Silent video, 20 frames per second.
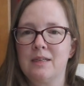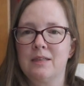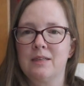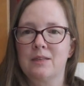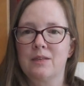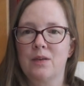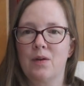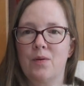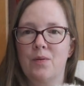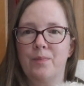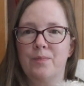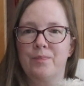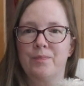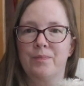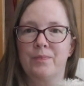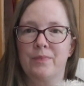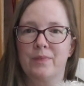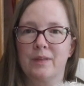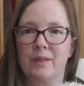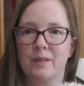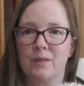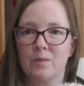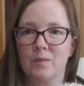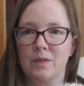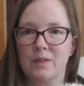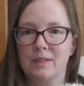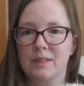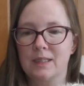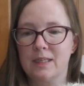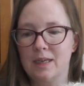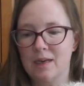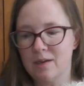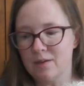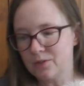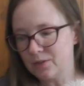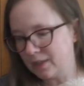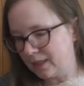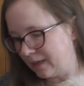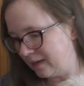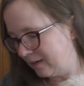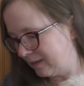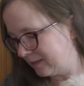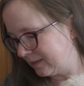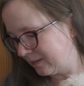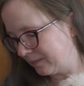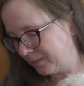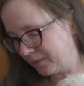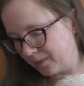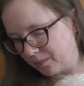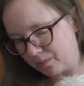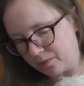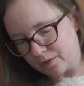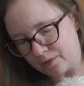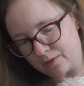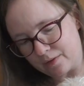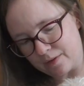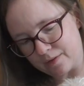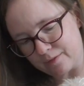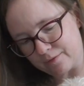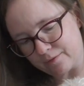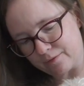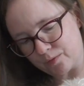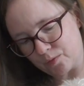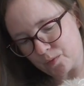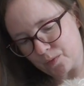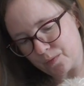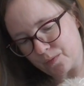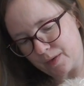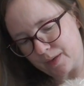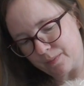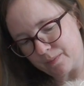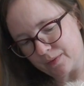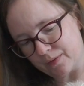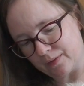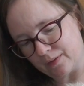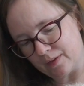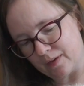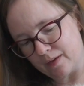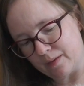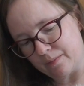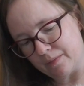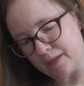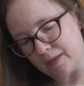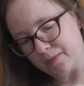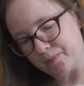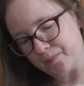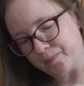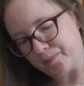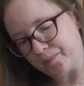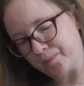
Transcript: So we'll see how she does. I'm going to put her on the floor right beside me.